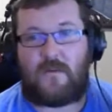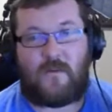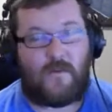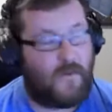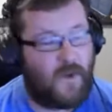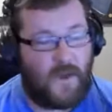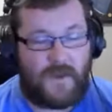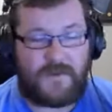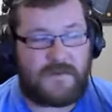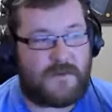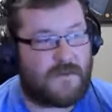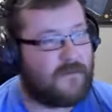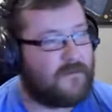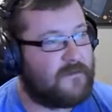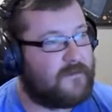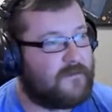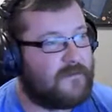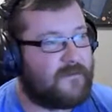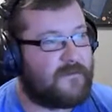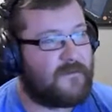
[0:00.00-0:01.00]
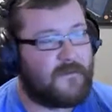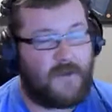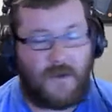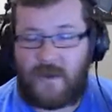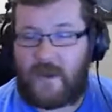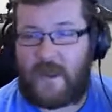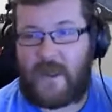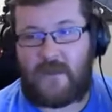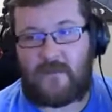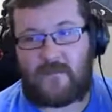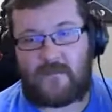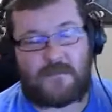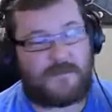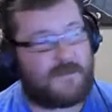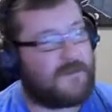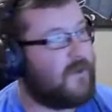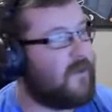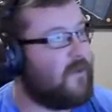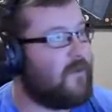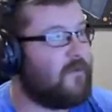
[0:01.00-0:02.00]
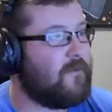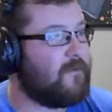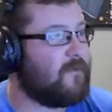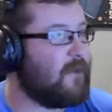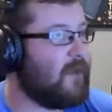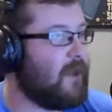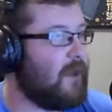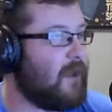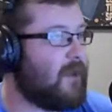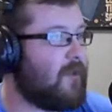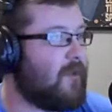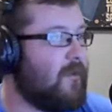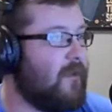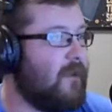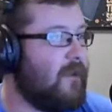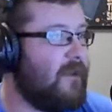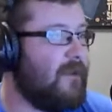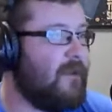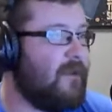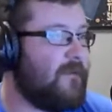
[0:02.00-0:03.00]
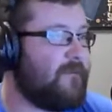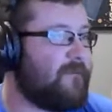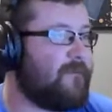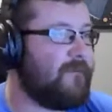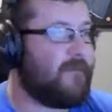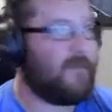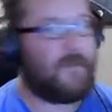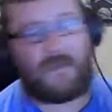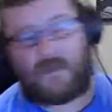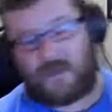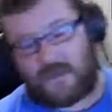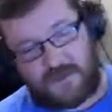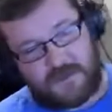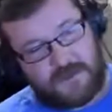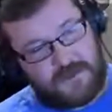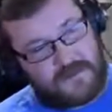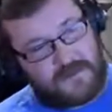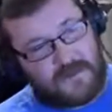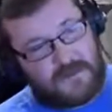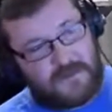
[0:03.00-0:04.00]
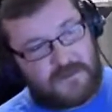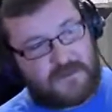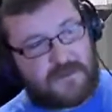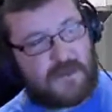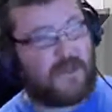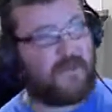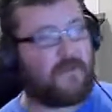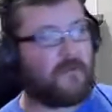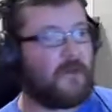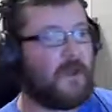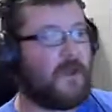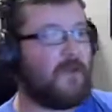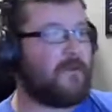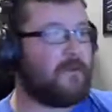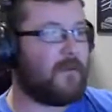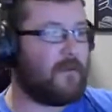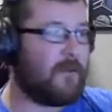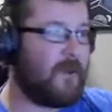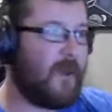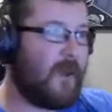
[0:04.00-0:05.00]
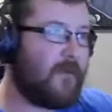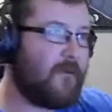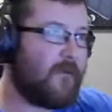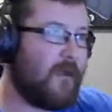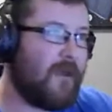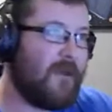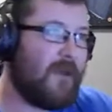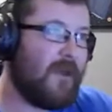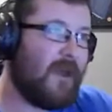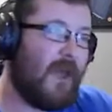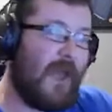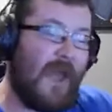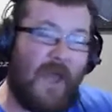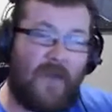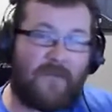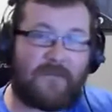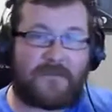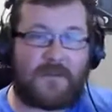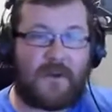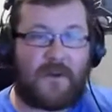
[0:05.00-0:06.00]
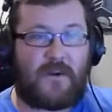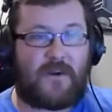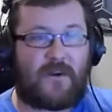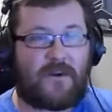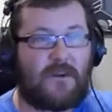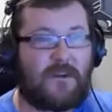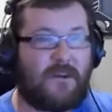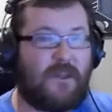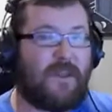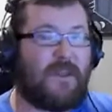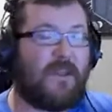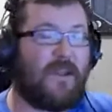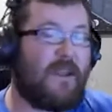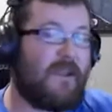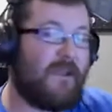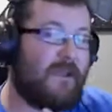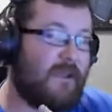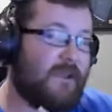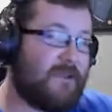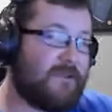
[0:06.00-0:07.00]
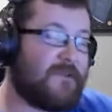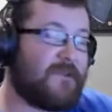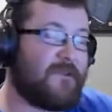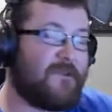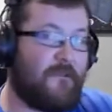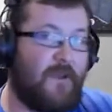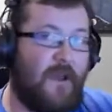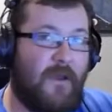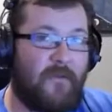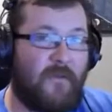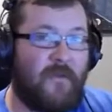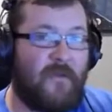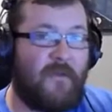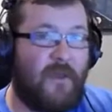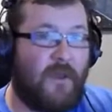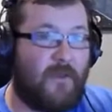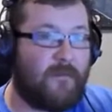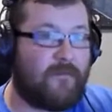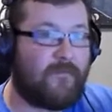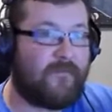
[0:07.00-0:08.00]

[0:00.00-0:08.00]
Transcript: What? Okay, so let's just get this out the way. Okay, Avatar is a great movie.